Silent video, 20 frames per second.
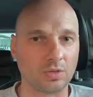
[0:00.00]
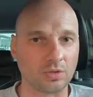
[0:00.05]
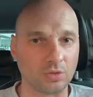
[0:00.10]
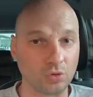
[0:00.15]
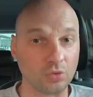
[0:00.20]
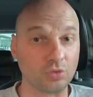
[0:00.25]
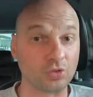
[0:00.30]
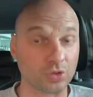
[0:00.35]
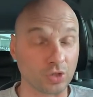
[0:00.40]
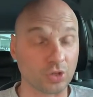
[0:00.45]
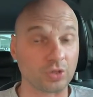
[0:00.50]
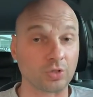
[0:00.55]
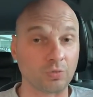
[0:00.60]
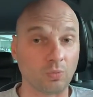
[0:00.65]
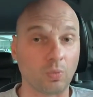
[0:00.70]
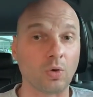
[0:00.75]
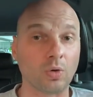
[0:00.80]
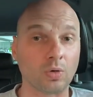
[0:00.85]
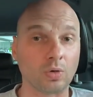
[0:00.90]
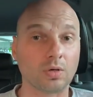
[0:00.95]
do certain
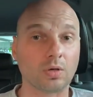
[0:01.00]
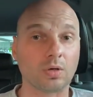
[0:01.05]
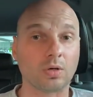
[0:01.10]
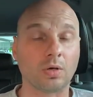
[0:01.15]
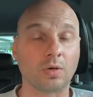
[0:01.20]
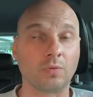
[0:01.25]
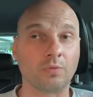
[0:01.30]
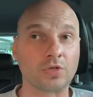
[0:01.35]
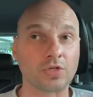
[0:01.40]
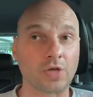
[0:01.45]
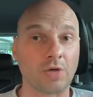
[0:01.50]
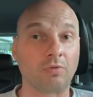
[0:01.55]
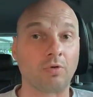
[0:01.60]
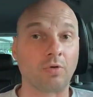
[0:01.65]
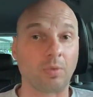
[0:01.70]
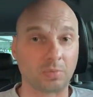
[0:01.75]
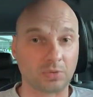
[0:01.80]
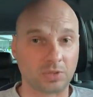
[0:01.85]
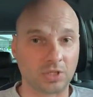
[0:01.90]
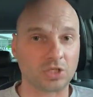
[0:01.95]
work which have a
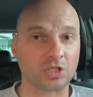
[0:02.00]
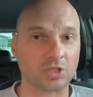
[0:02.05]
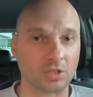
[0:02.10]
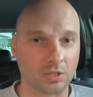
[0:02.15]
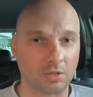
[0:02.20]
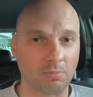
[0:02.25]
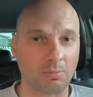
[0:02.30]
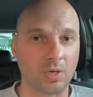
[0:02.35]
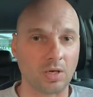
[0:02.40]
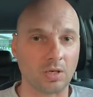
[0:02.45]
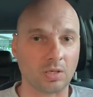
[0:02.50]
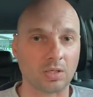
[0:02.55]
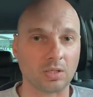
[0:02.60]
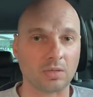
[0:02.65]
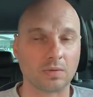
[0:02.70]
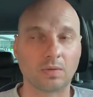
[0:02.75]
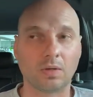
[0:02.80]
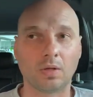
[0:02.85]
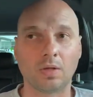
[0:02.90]
reputation in the market.